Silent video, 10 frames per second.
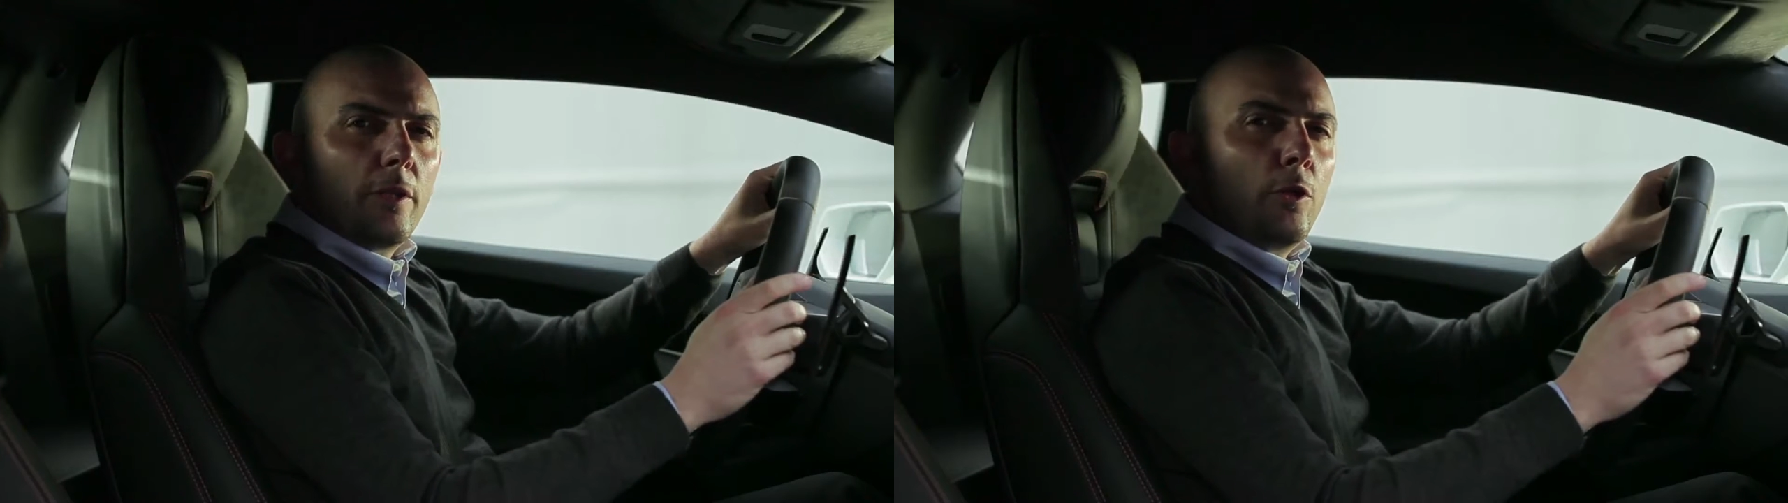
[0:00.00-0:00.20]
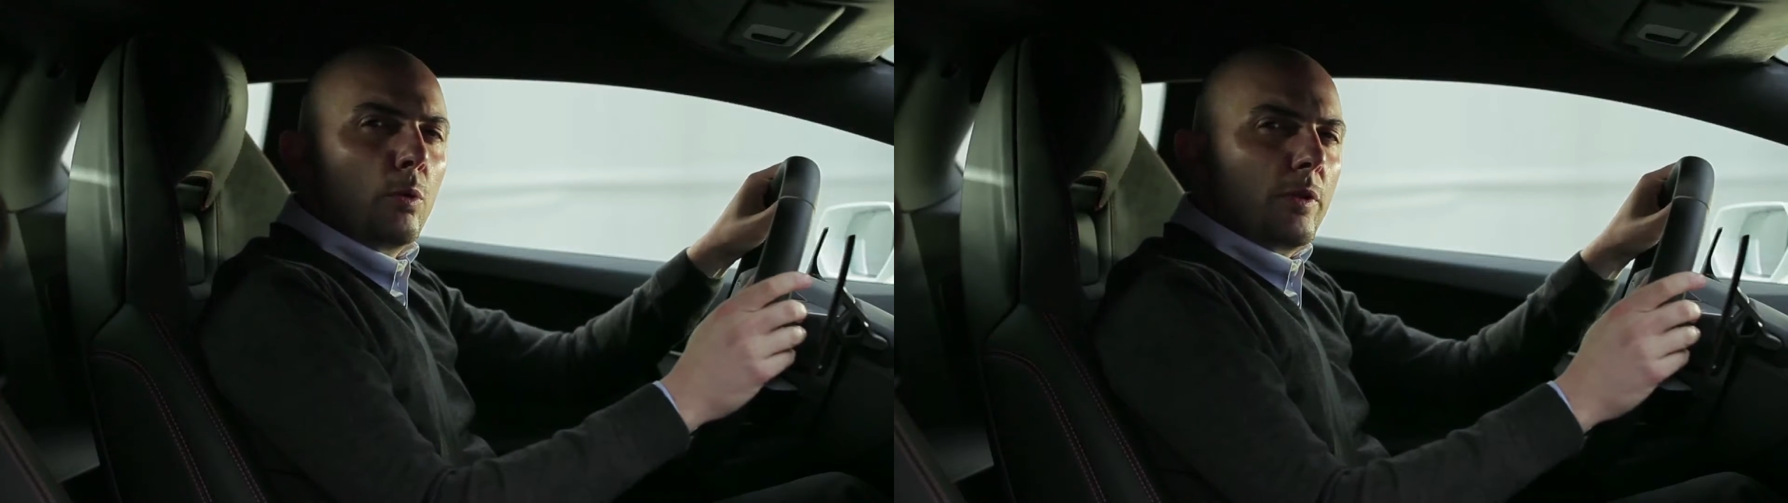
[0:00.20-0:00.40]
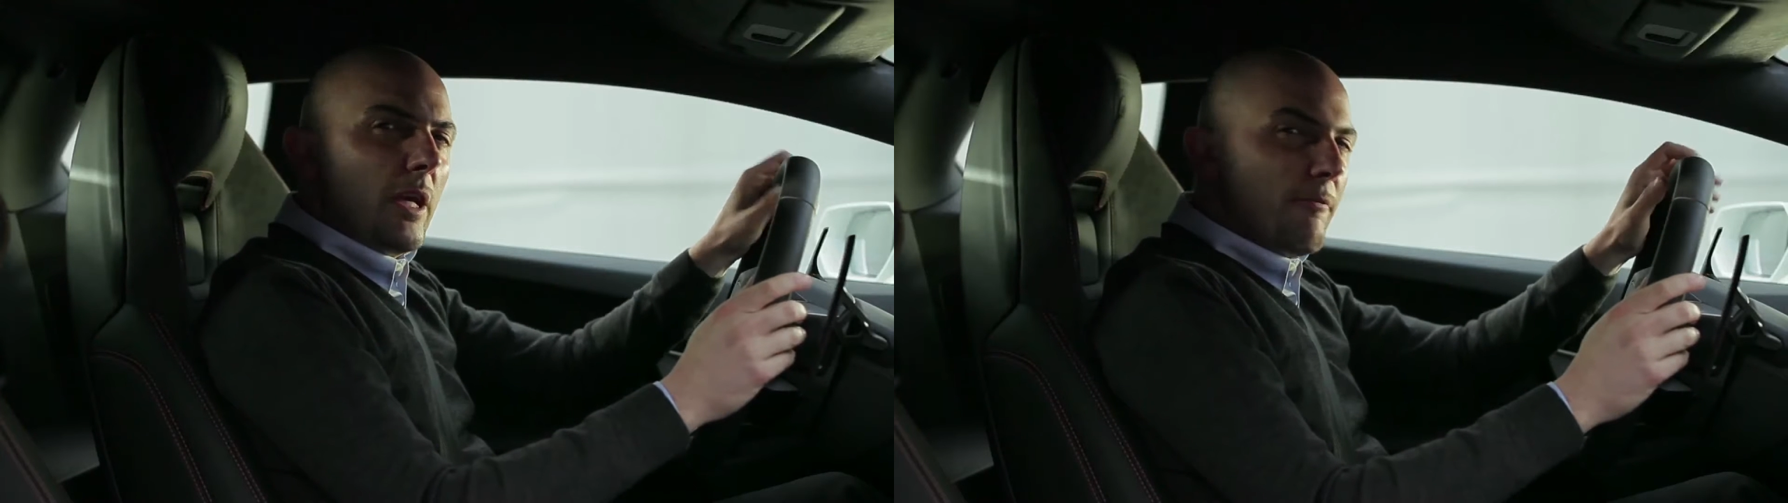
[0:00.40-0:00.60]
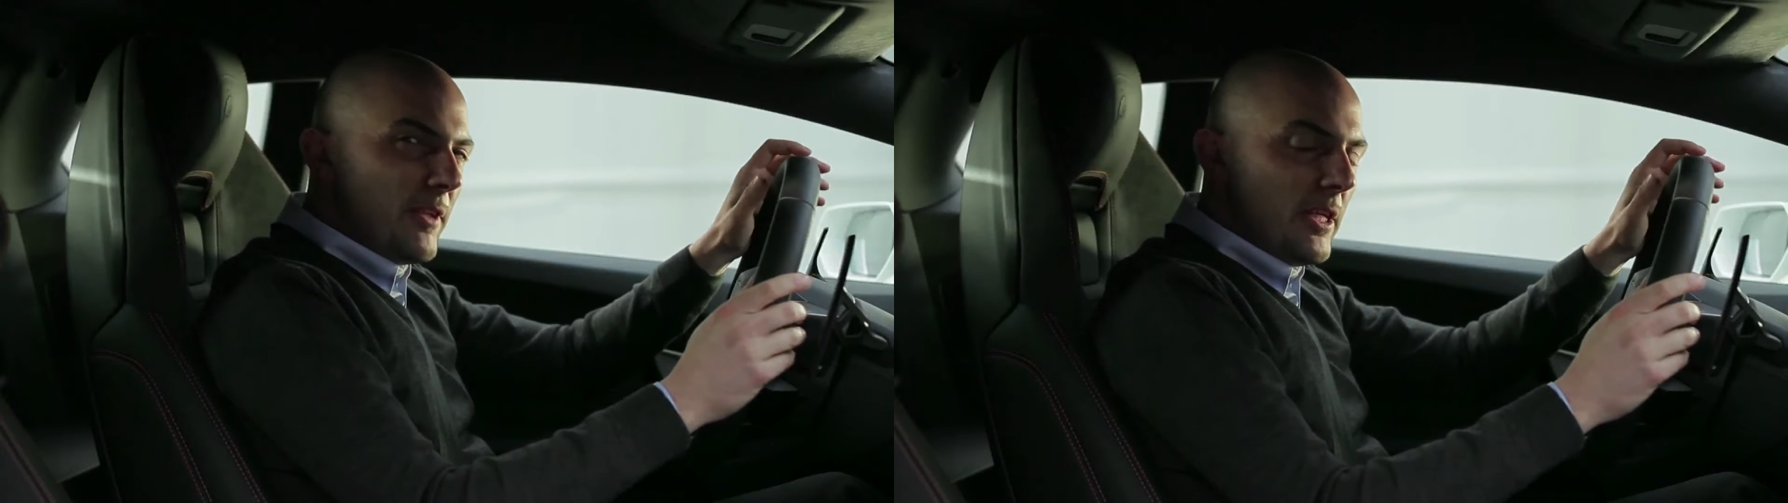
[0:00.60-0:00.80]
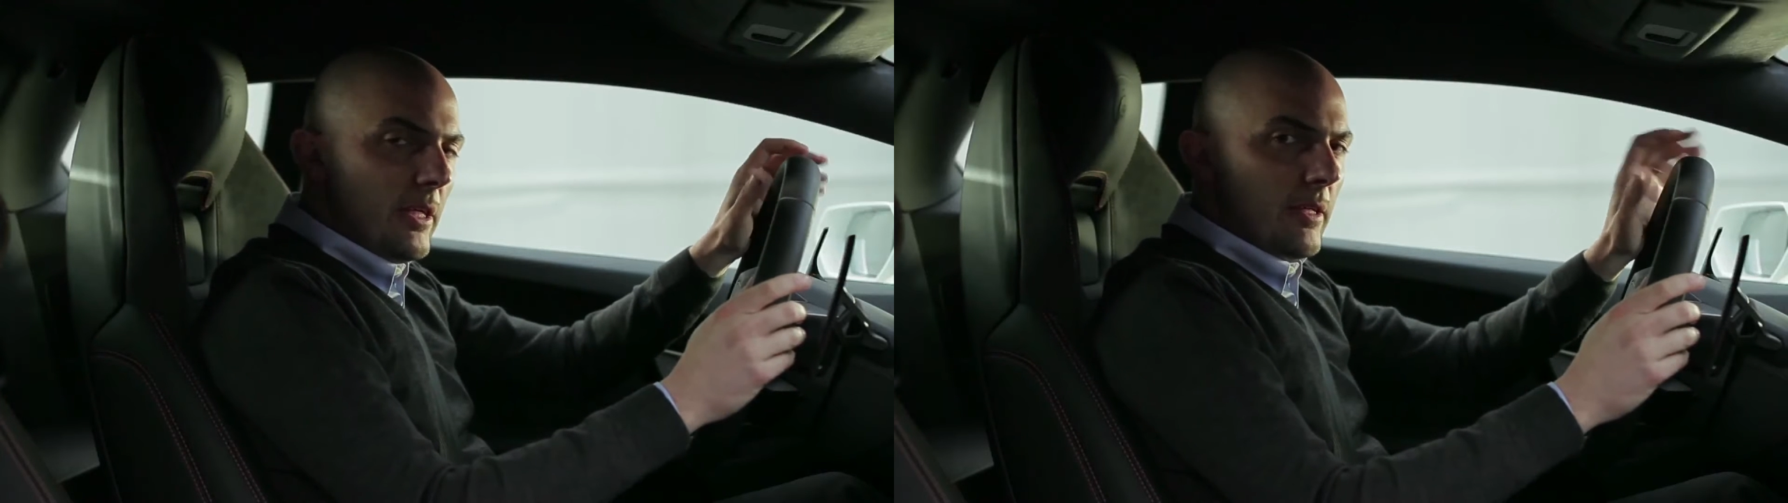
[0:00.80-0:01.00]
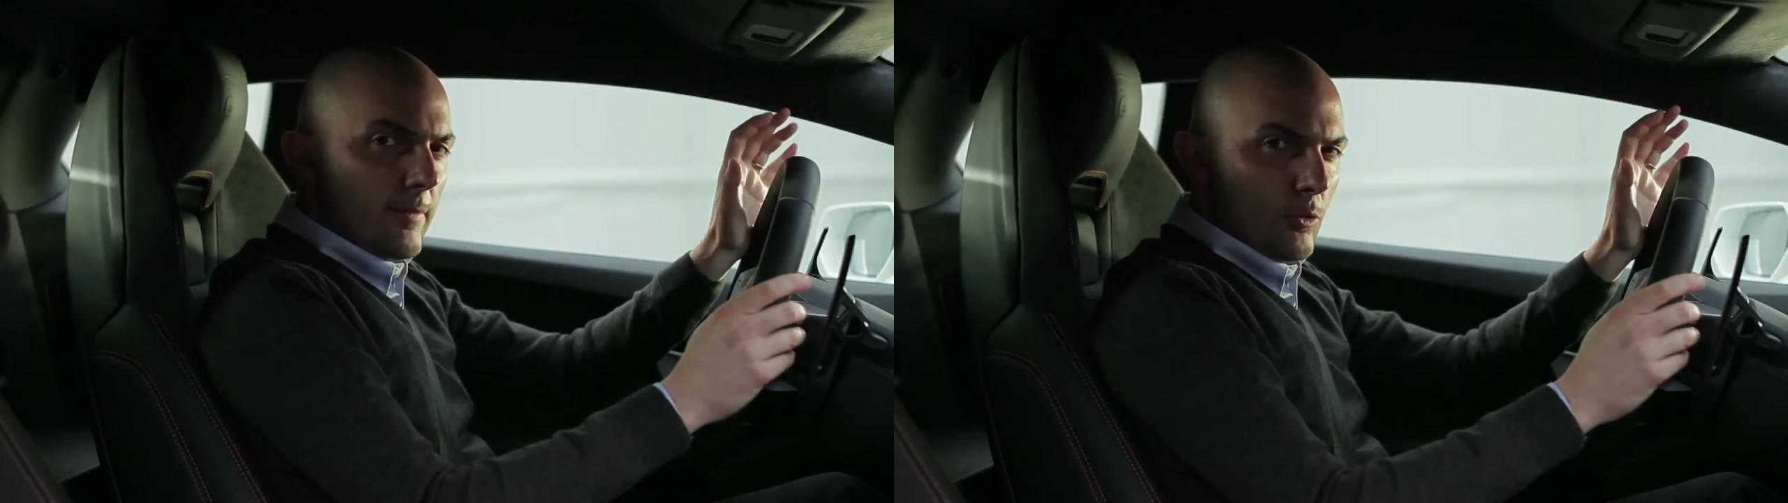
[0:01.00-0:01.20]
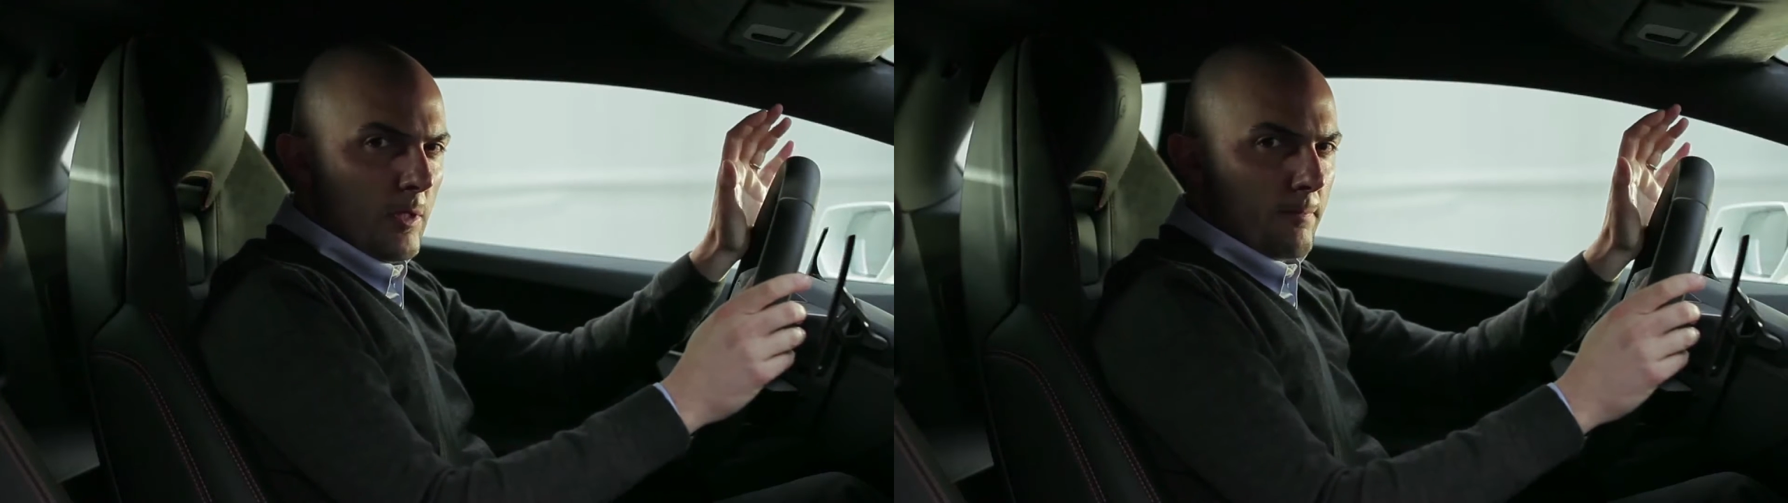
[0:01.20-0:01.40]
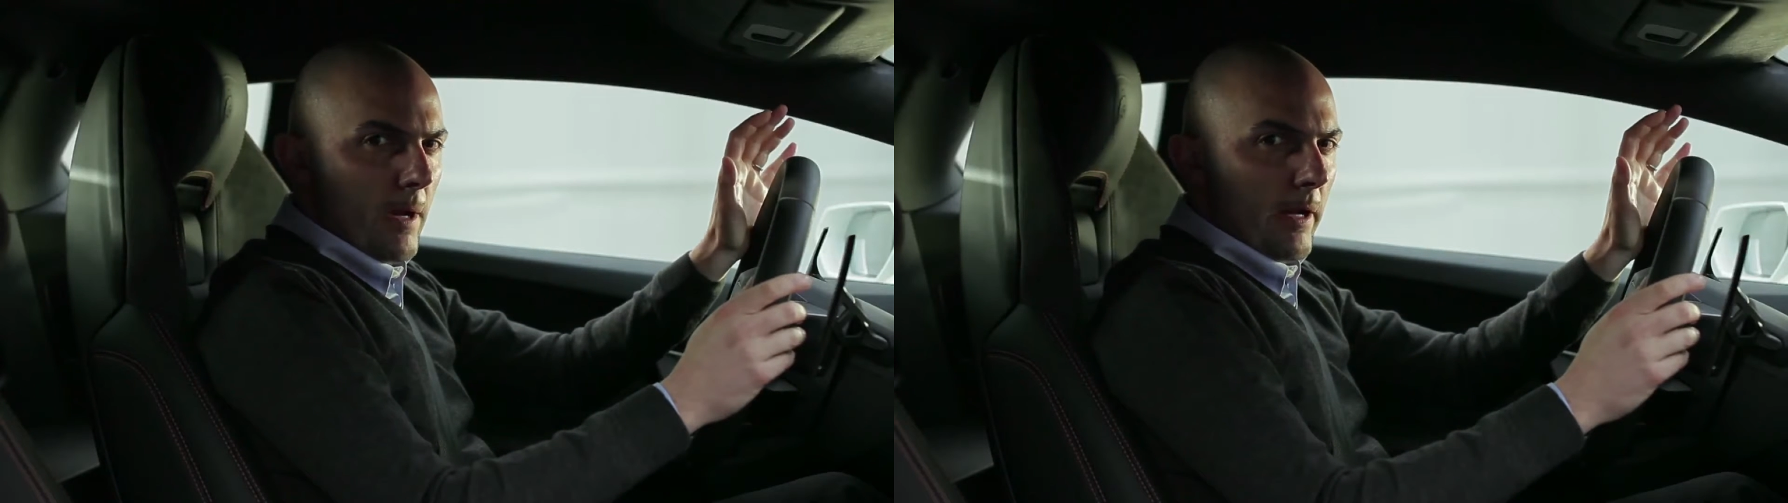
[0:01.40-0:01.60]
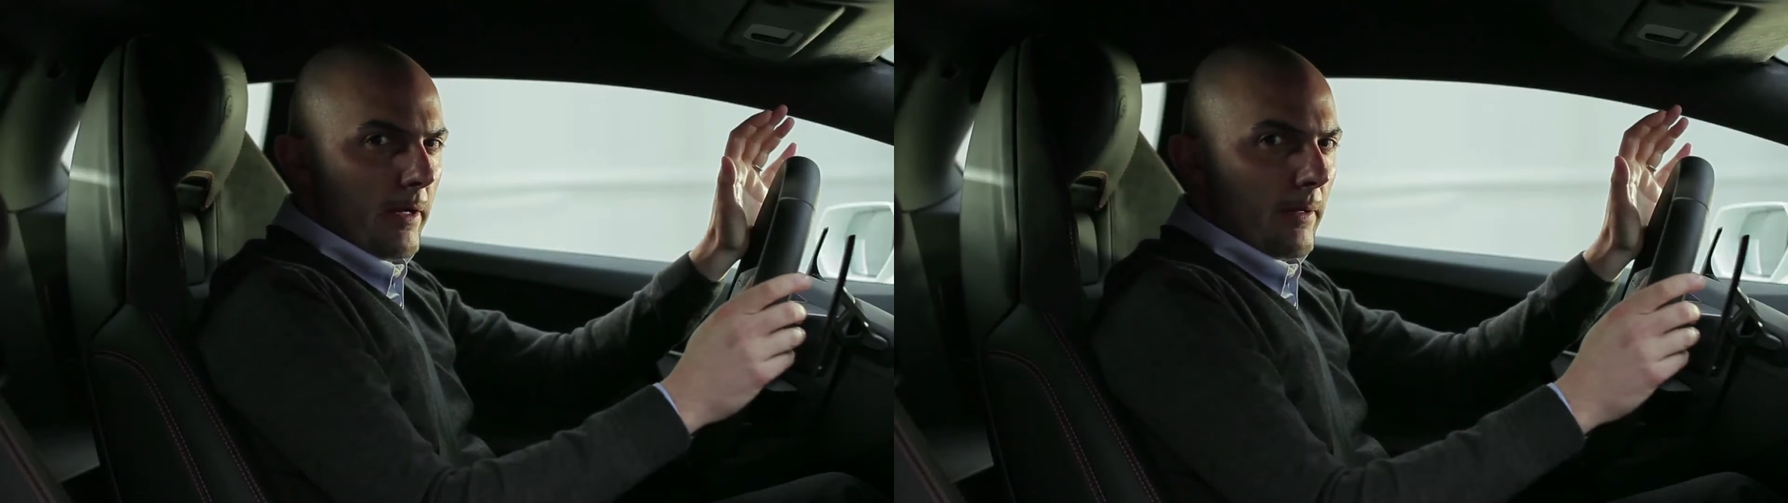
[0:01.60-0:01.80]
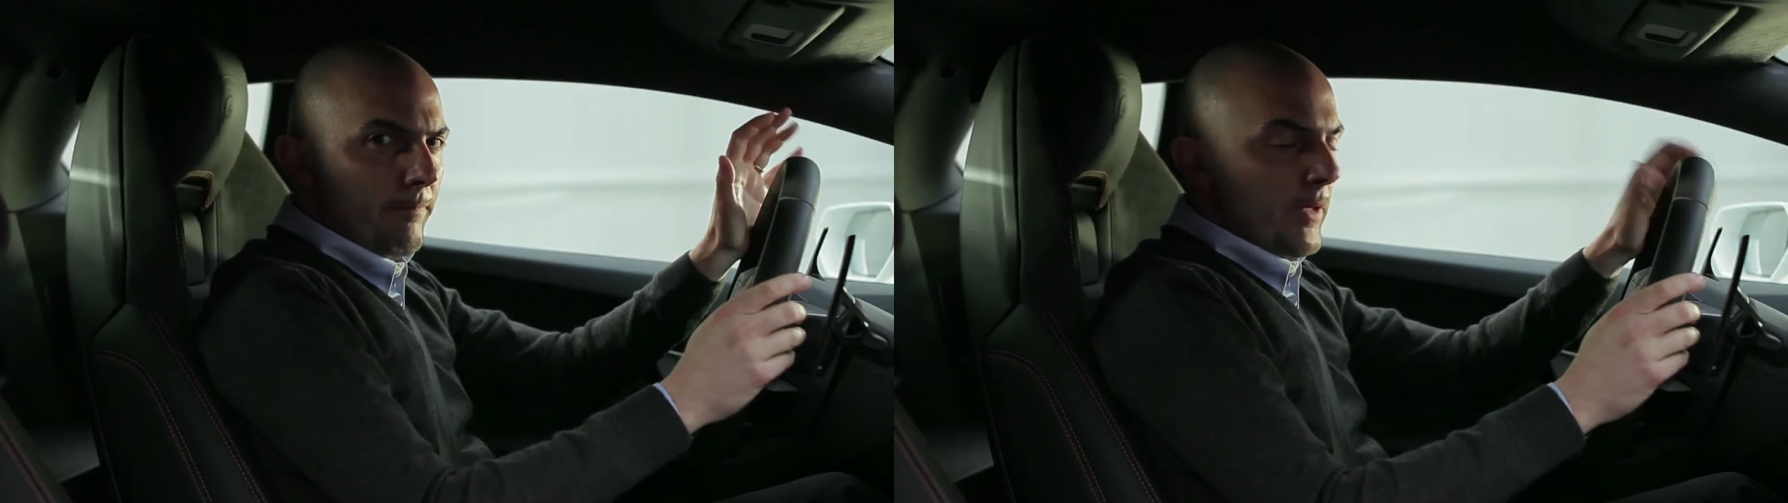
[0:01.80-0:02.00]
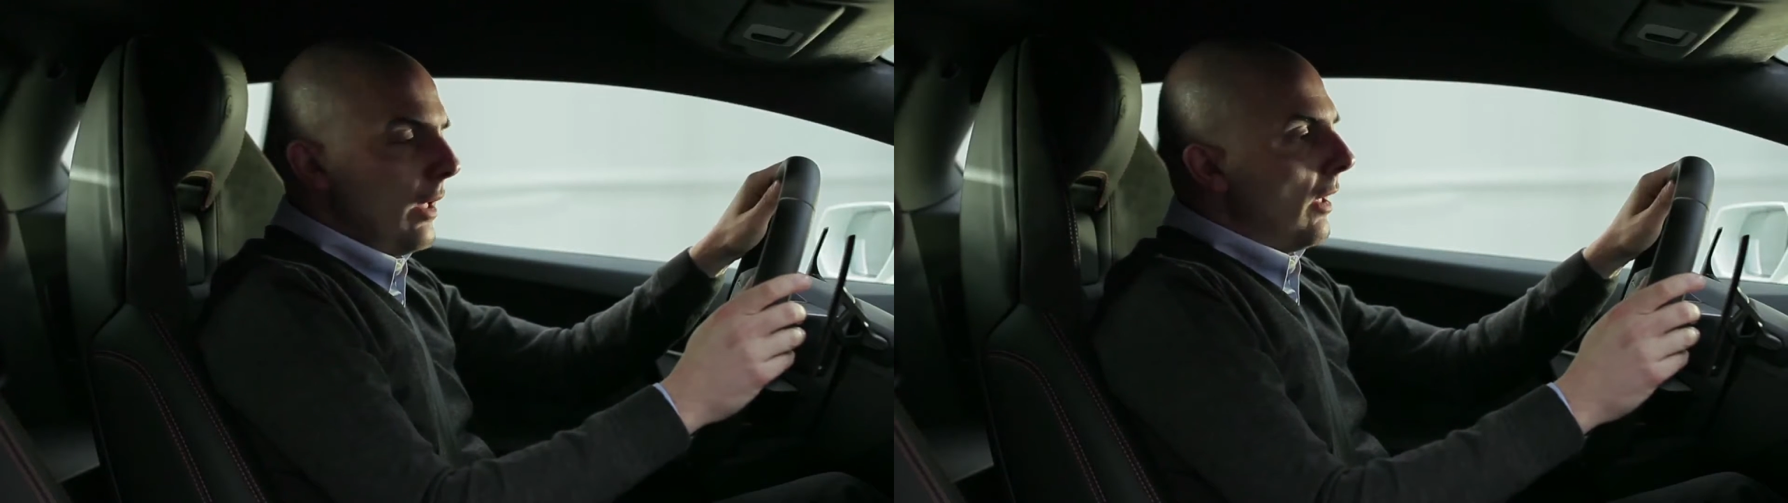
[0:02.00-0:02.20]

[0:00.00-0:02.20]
the new TFT instrument panel,